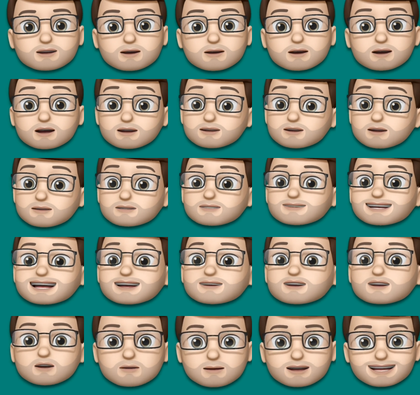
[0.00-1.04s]
corner of your
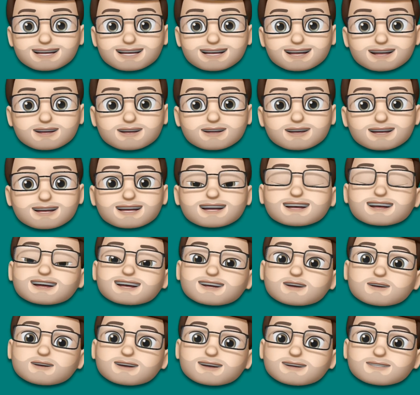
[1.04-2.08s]
preview window,
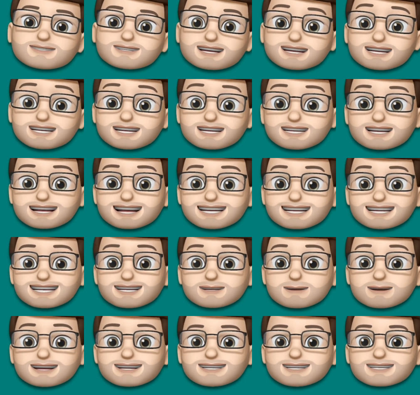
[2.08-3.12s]
you're going to press the settings
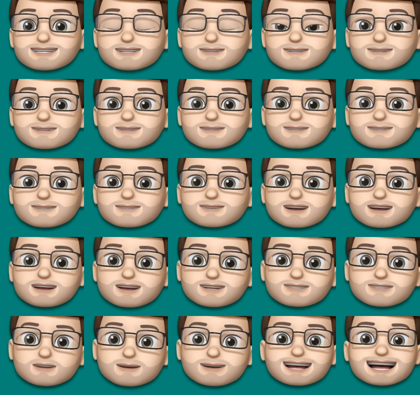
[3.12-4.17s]
button.
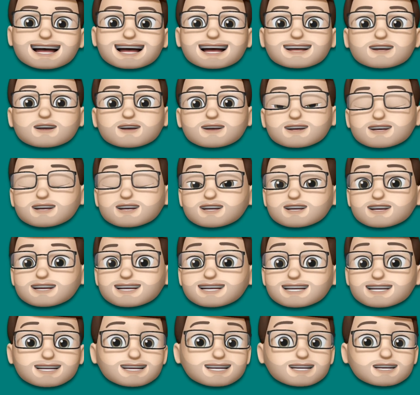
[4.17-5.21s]
From here you can
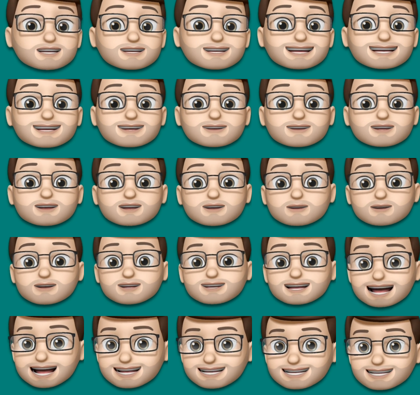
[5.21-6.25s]
adjust the strength to your
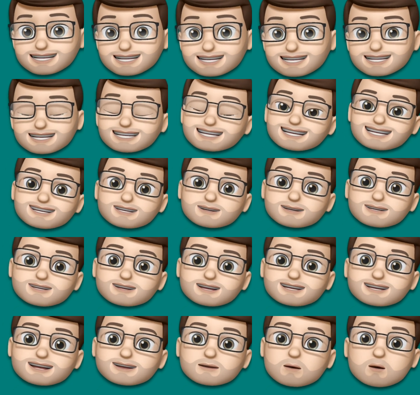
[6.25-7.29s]
taste to
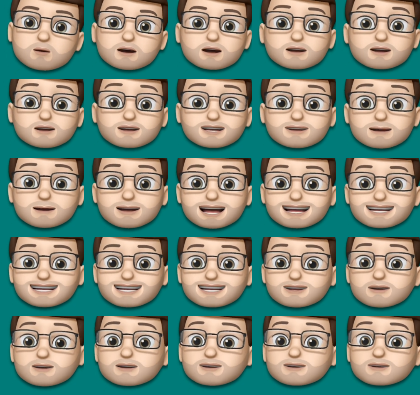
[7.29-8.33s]
find out what looks
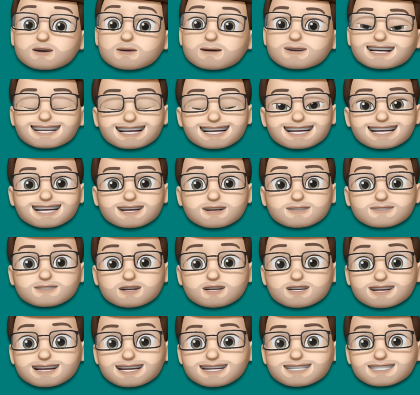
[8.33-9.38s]
best on your particular
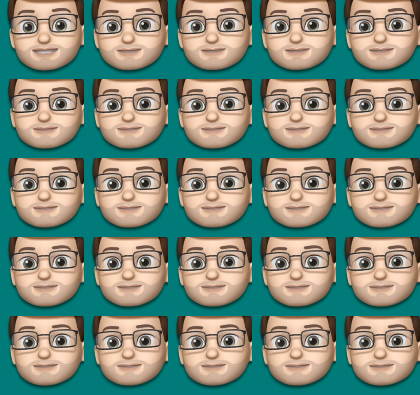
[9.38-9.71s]
project.